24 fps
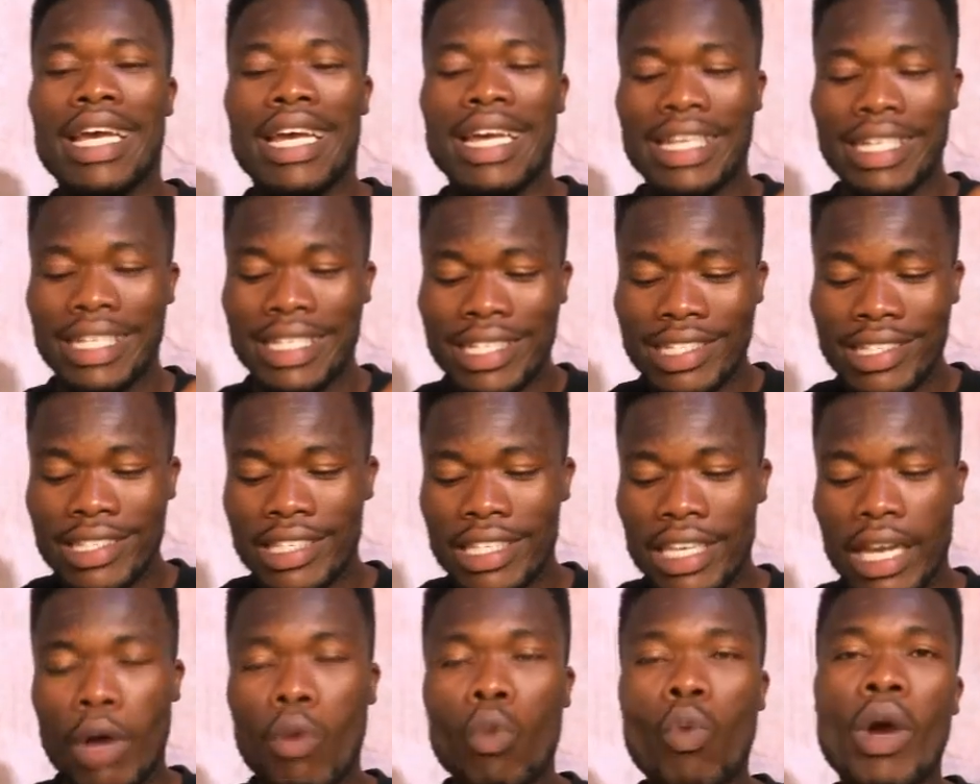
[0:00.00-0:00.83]
And
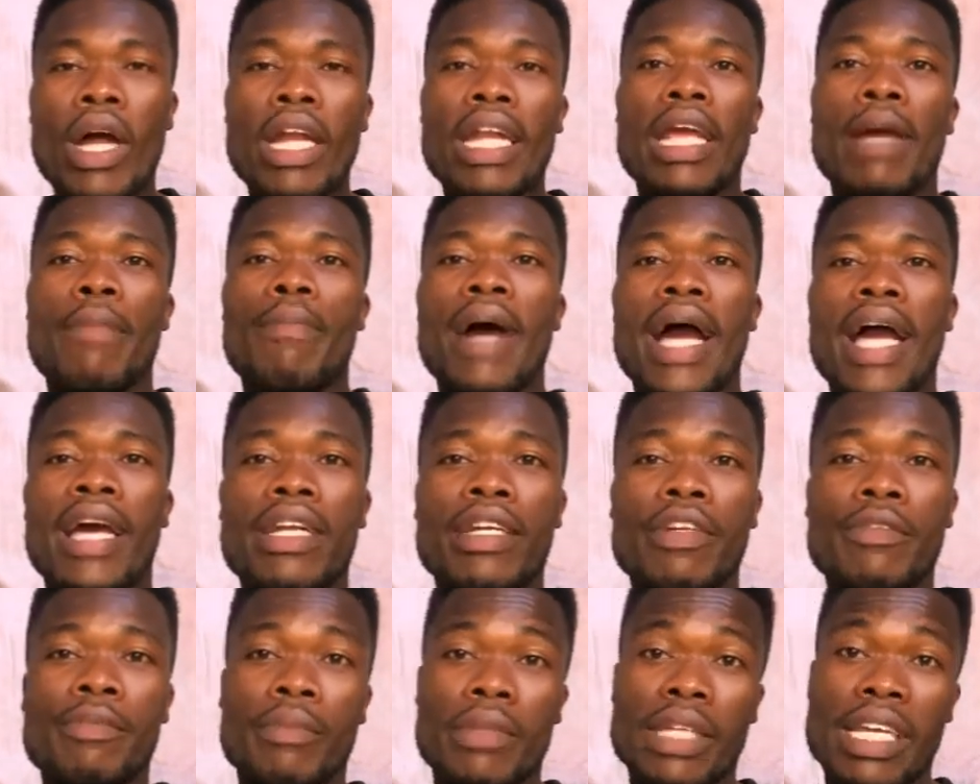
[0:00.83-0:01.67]
this year, one a
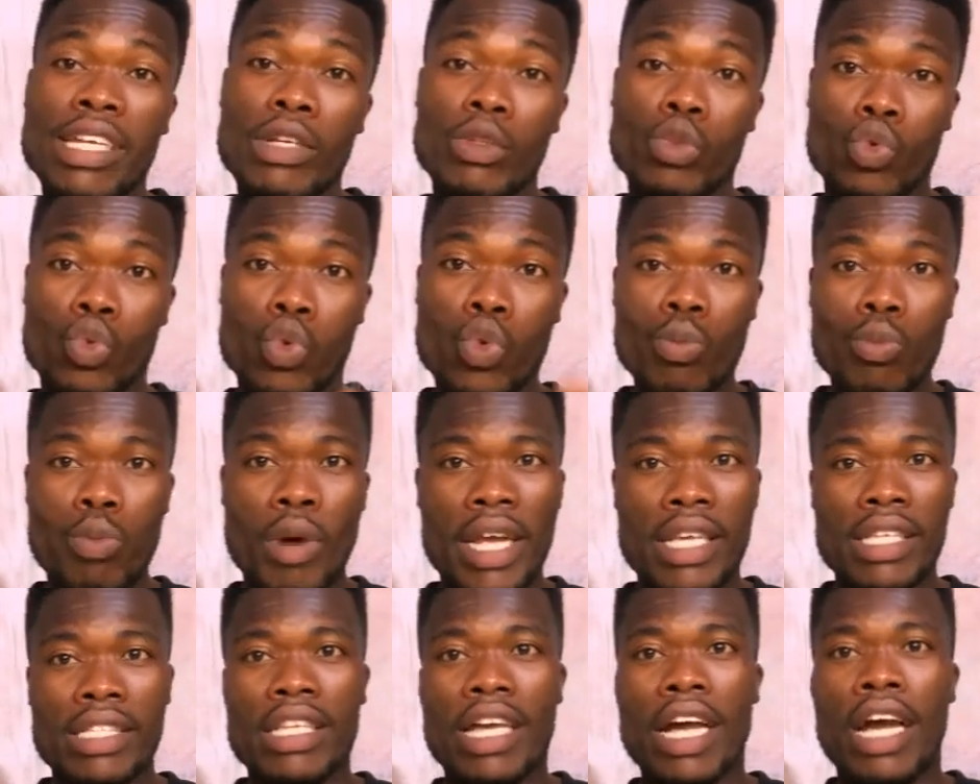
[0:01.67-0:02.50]
ban, a two
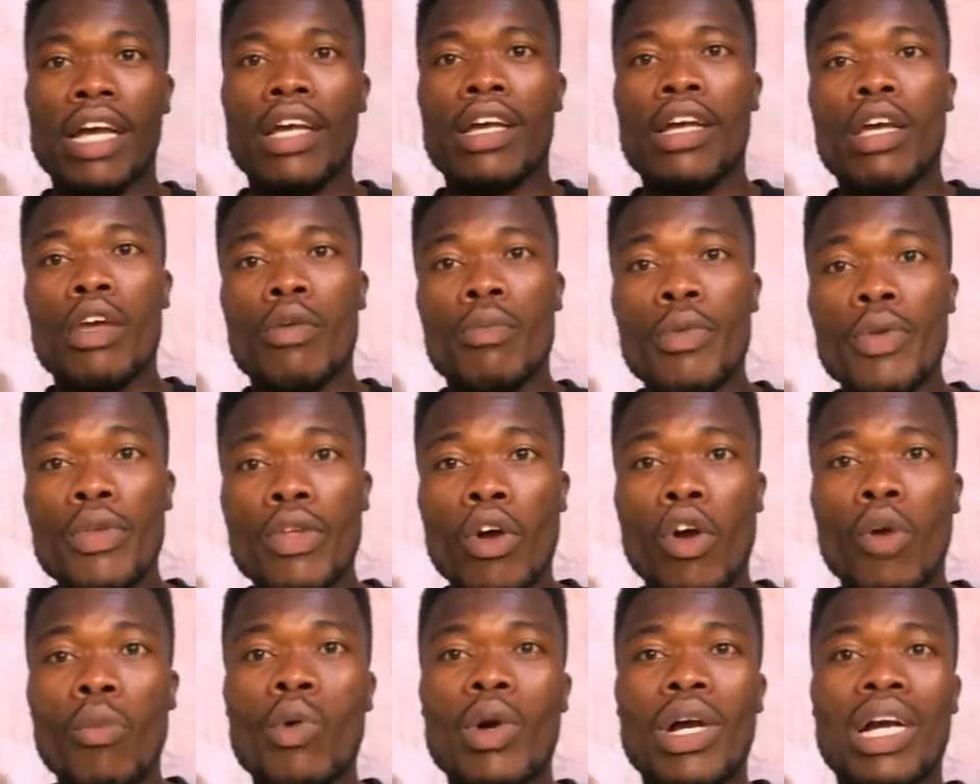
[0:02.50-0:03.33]
boys are mini
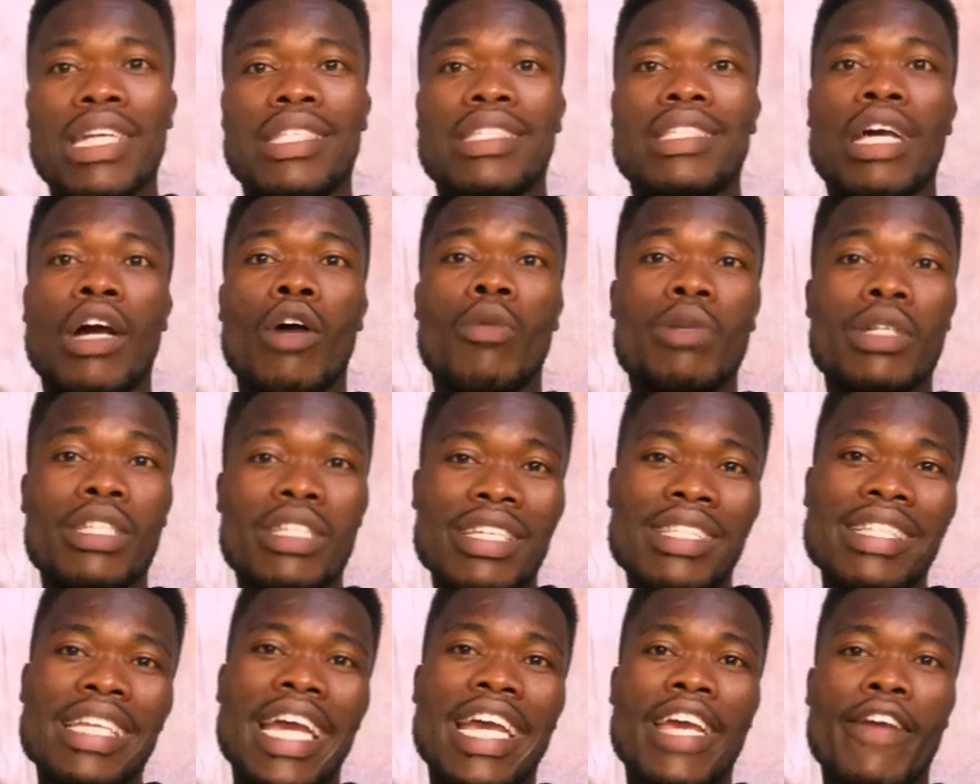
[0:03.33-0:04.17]
almost as much
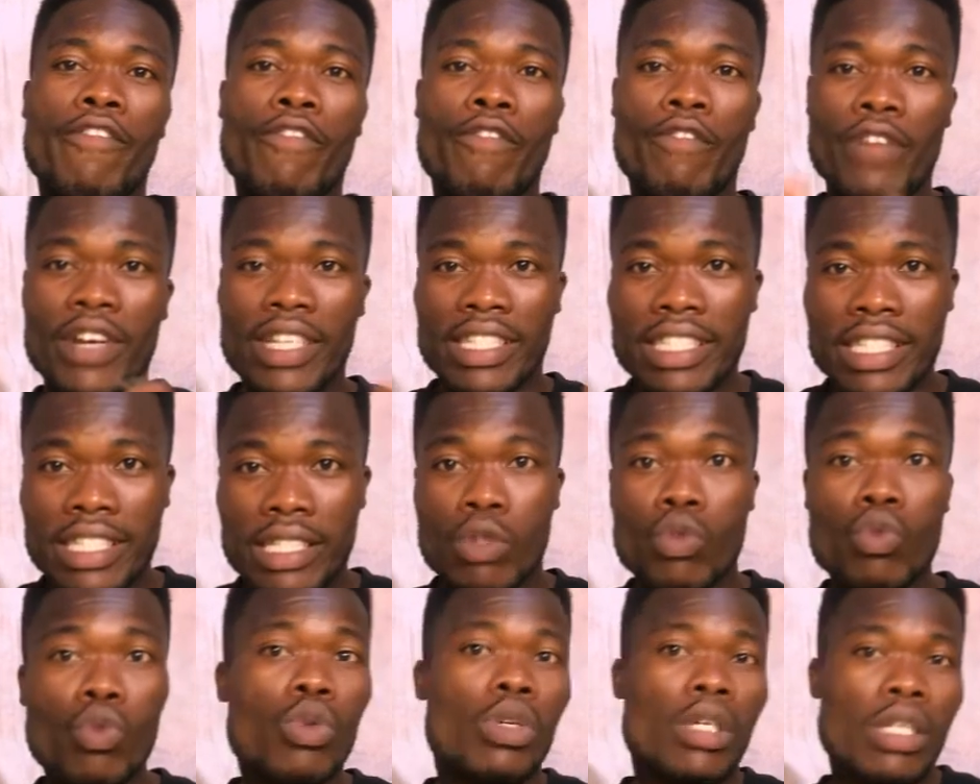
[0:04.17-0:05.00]
as a
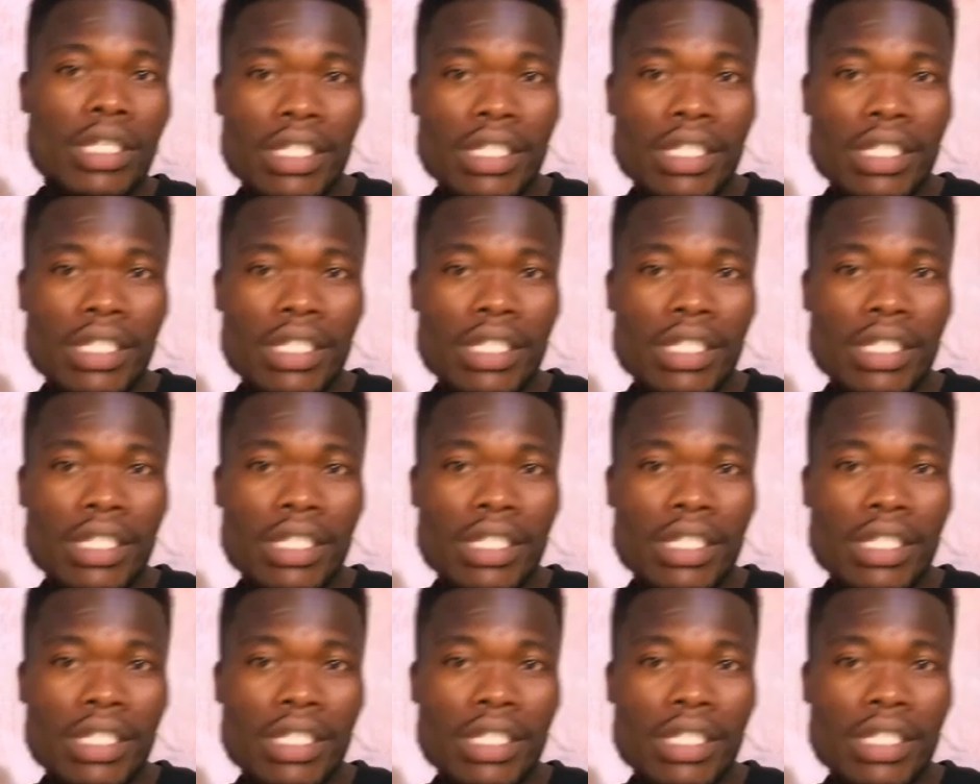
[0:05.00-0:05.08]
fashion